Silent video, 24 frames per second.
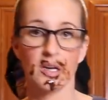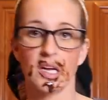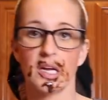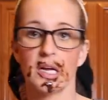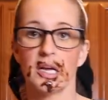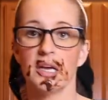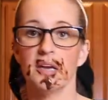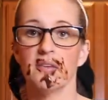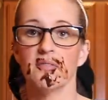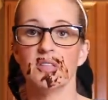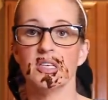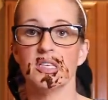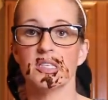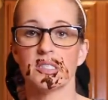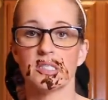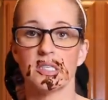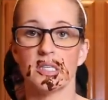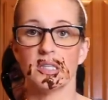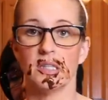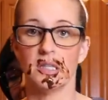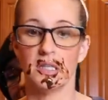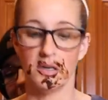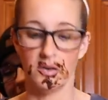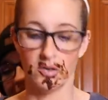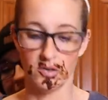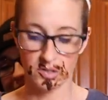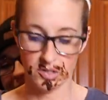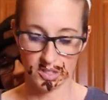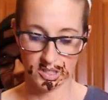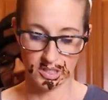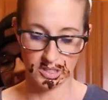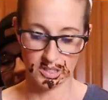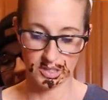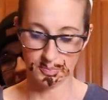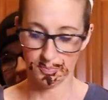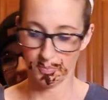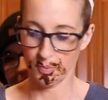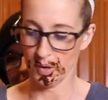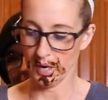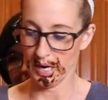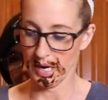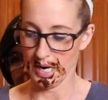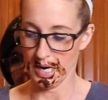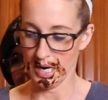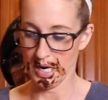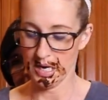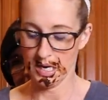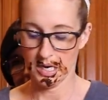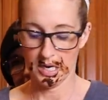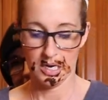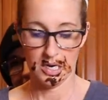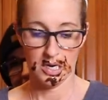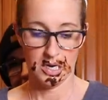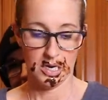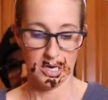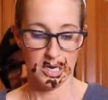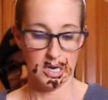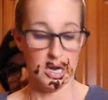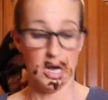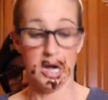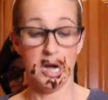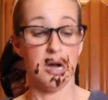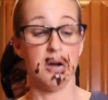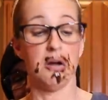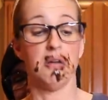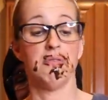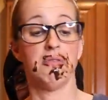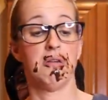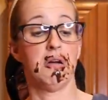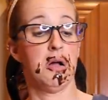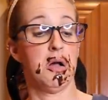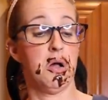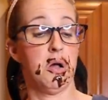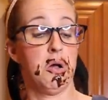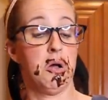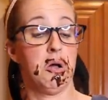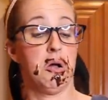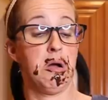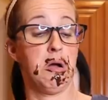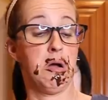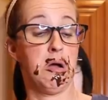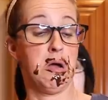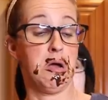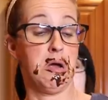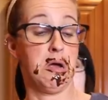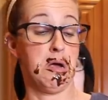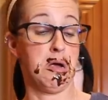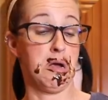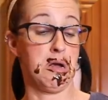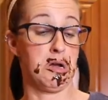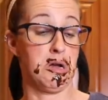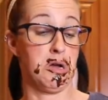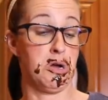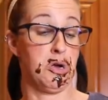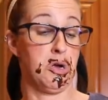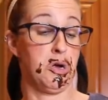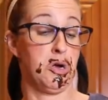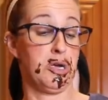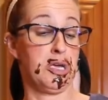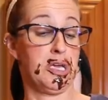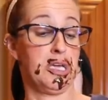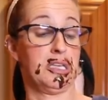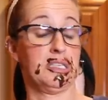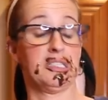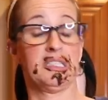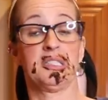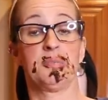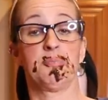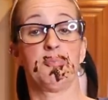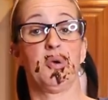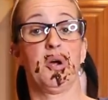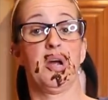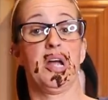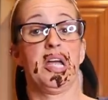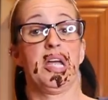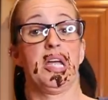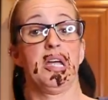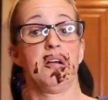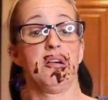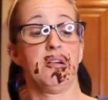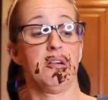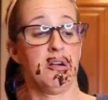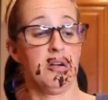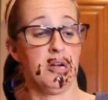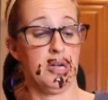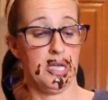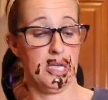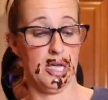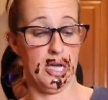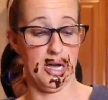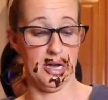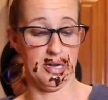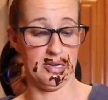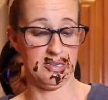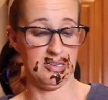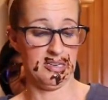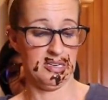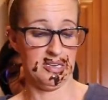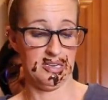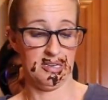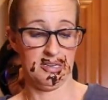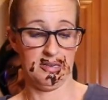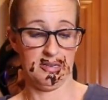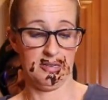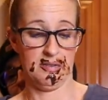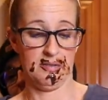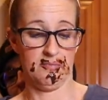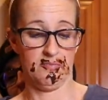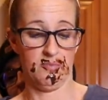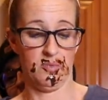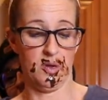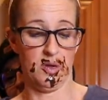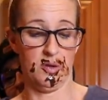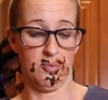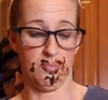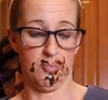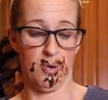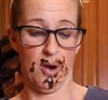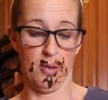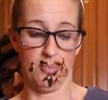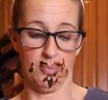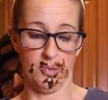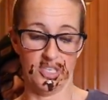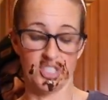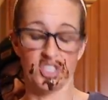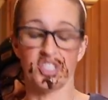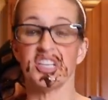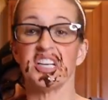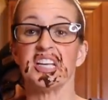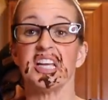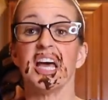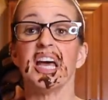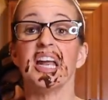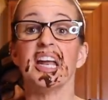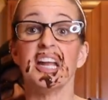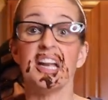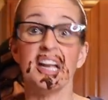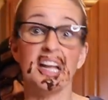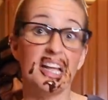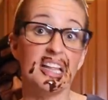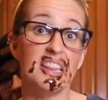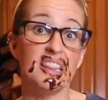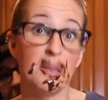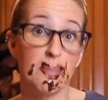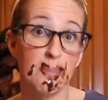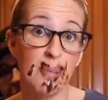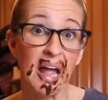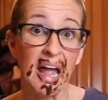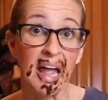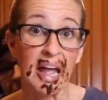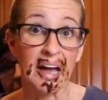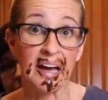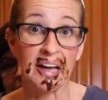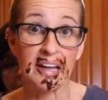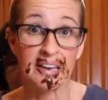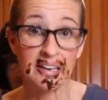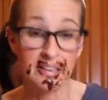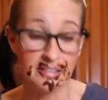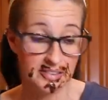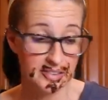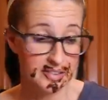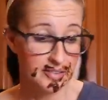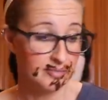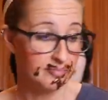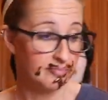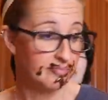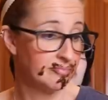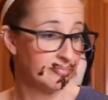and give this a little spray of cooking spray here. Yeah, we probably should get it in the pan.